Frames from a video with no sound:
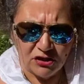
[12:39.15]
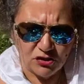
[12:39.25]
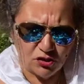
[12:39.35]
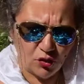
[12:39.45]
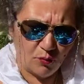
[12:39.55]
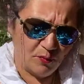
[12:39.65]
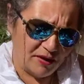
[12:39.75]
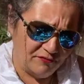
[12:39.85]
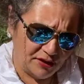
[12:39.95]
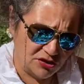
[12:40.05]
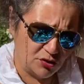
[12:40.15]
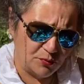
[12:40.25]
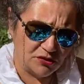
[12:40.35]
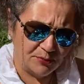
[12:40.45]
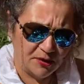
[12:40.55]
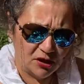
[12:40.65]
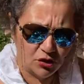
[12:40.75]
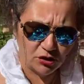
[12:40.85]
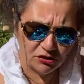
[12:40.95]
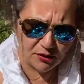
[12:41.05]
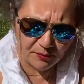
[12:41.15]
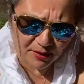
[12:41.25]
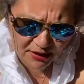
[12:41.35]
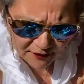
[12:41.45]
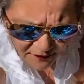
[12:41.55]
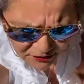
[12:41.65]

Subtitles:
So my vegetables, I'm gonna cook them in the